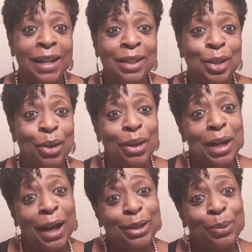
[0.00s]
until the
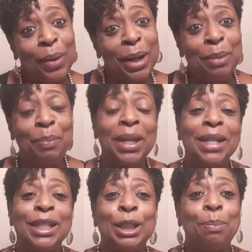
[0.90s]
next one,
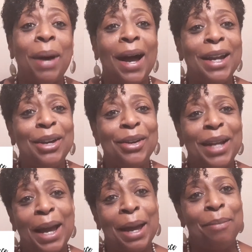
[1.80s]
be
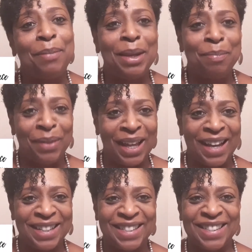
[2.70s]
inspired and be
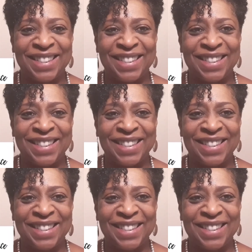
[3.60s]
blessed.